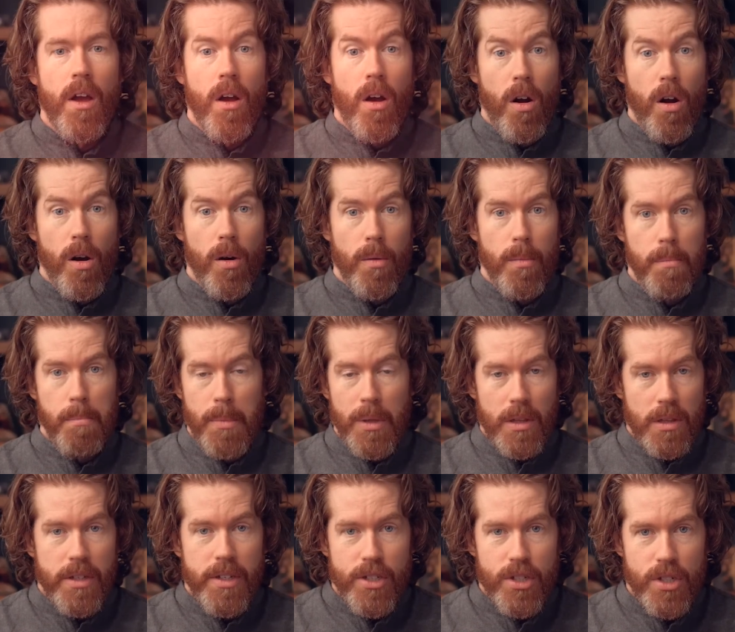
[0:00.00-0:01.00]
are
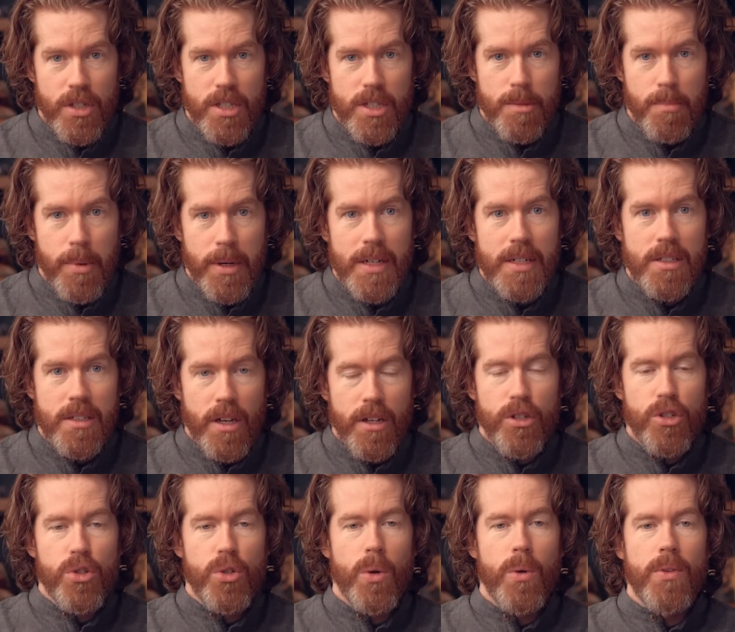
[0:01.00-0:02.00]
malicious, but it
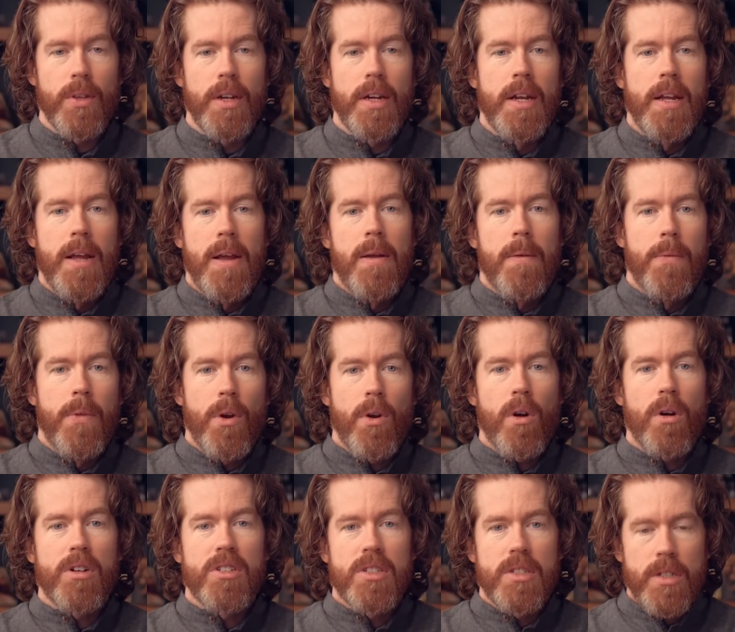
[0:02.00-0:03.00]
does show that there
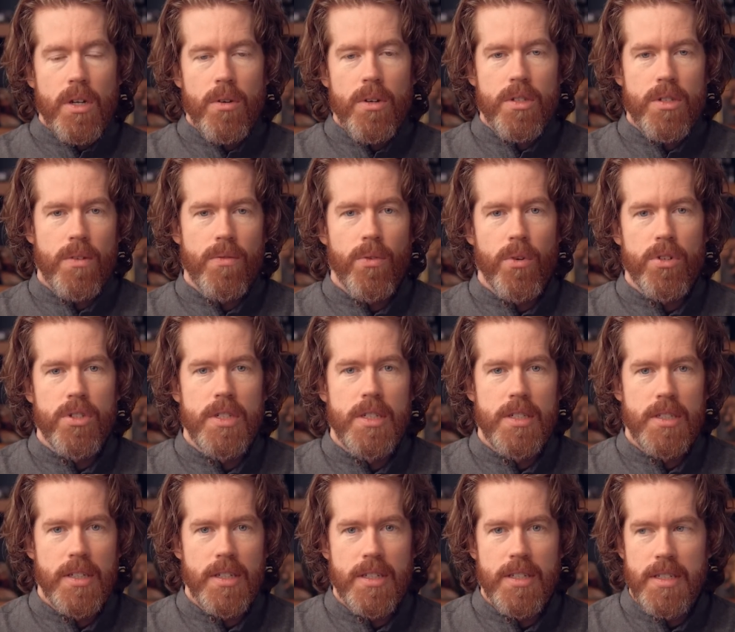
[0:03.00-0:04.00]
are serious
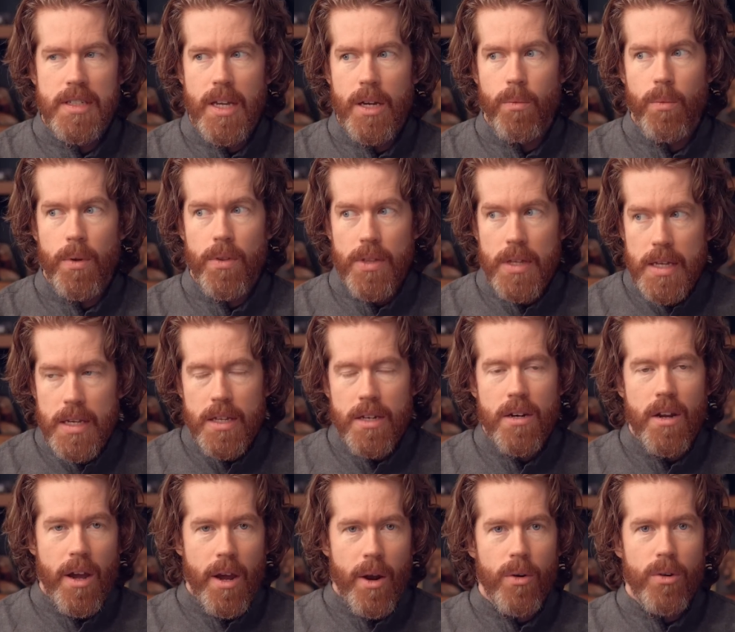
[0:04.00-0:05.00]
adversities to contend with
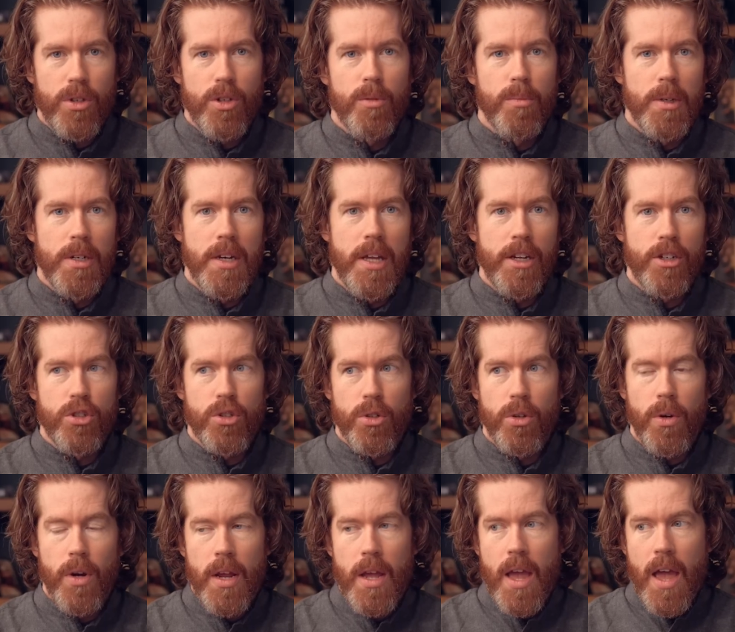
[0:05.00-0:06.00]
in our human
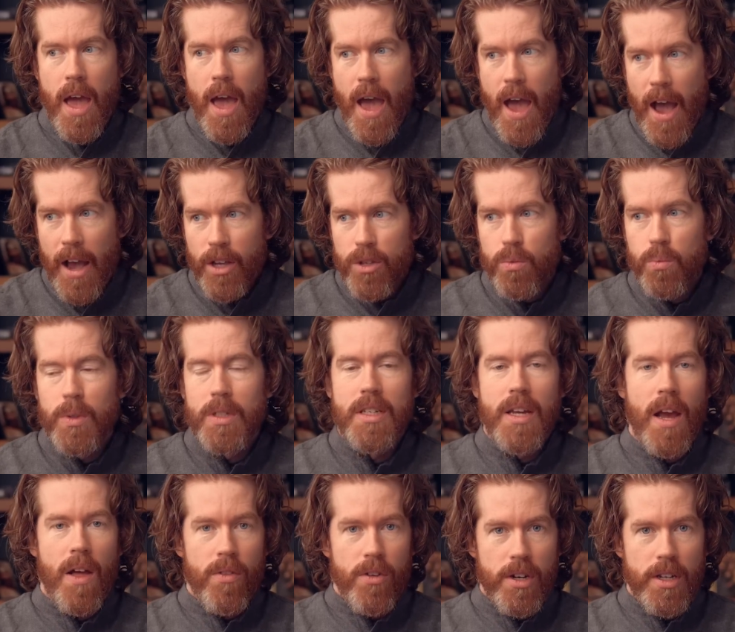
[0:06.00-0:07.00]
nature as we
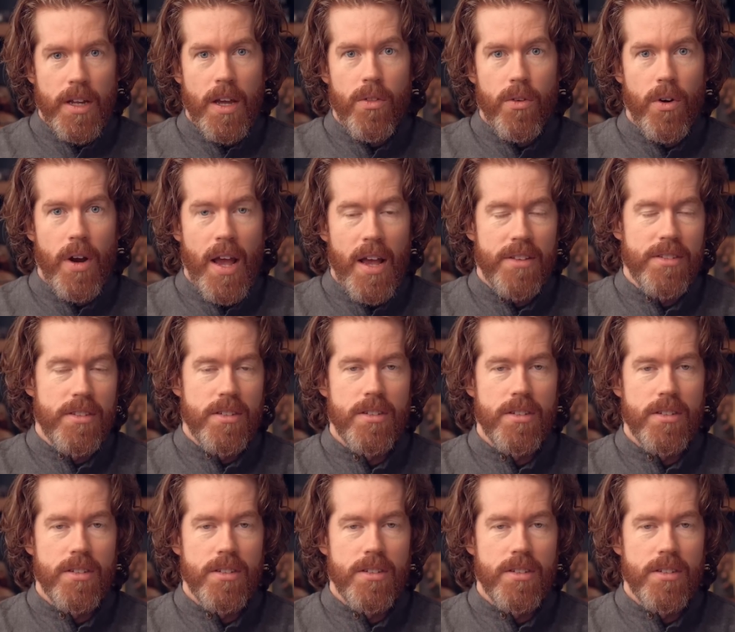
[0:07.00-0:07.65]
gather together as a